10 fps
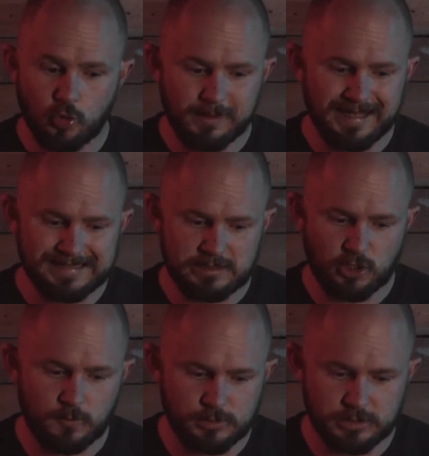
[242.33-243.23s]

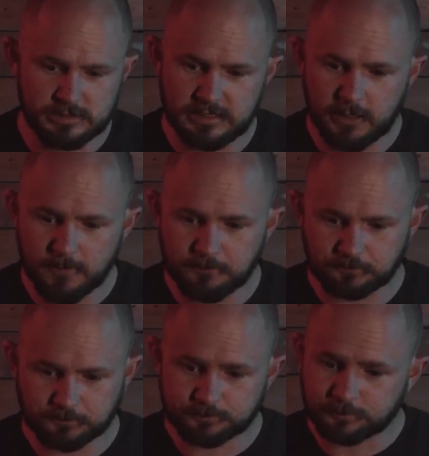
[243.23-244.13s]
plastic options here,
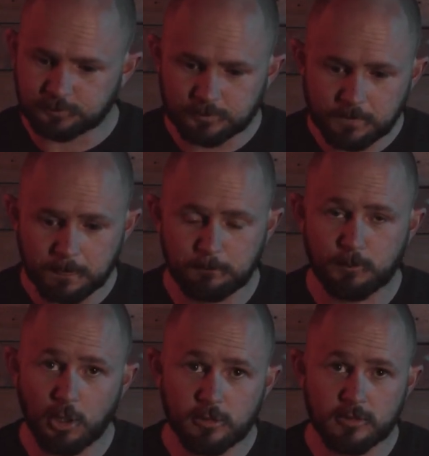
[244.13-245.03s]

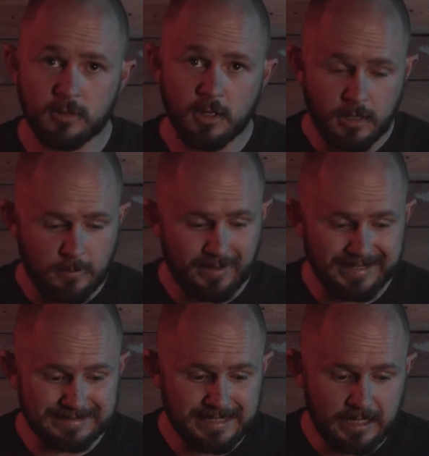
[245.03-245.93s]
both
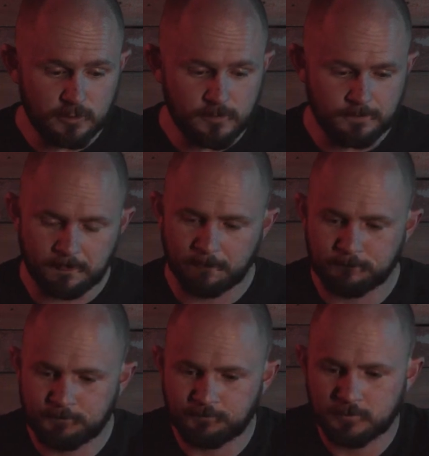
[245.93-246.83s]
paddle tail.
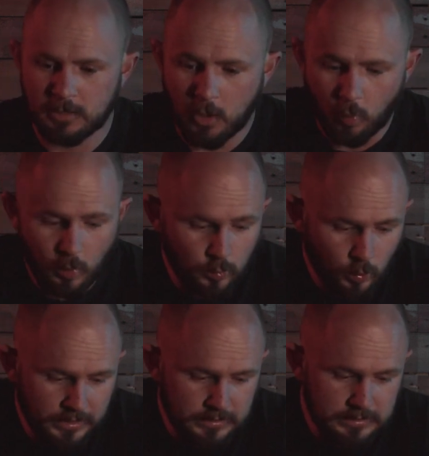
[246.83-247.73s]
One
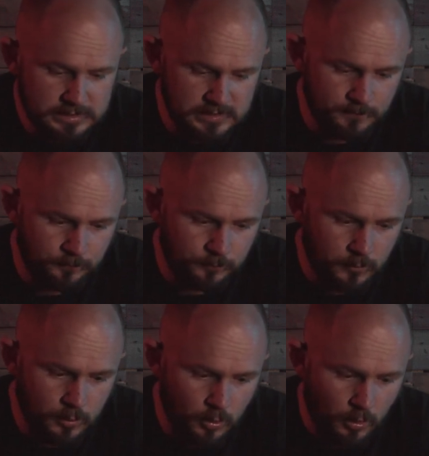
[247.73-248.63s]
weedless,
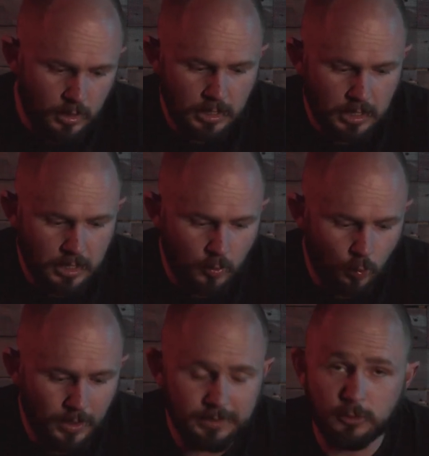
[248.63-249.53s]

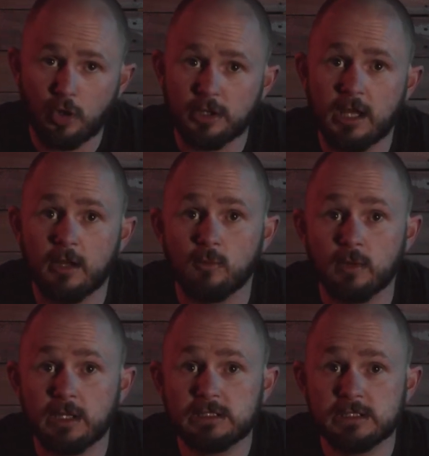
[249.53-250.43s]
one not yet
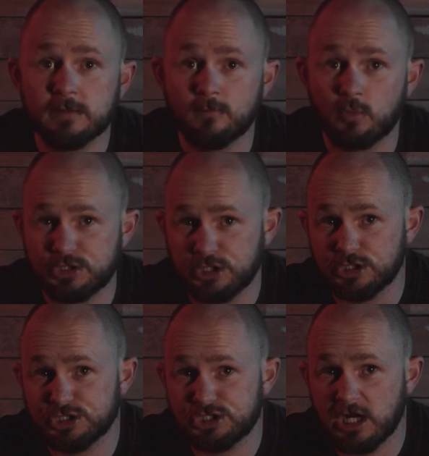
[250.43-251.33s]
rigged, which you
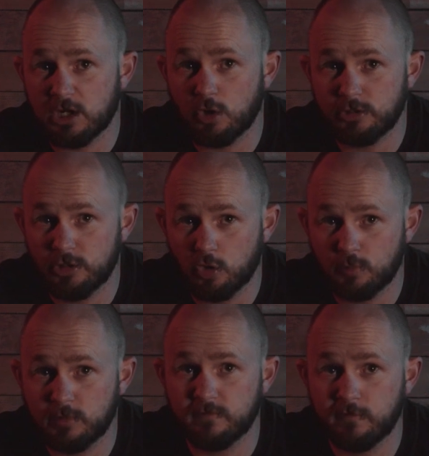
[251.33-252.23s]
can just chuck on your
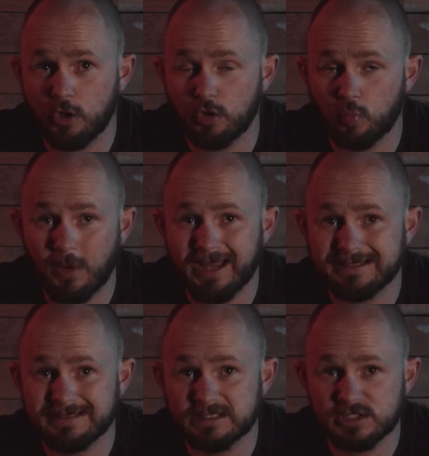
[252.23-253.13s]
preferred
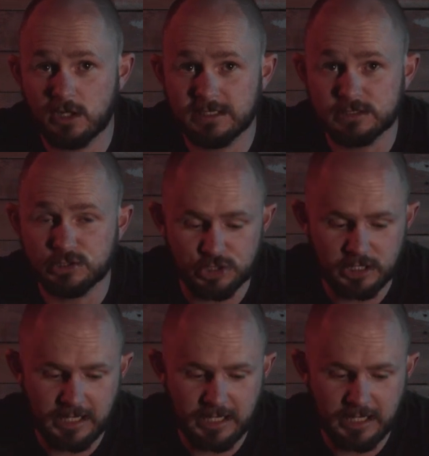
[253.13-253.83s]
weight and size jig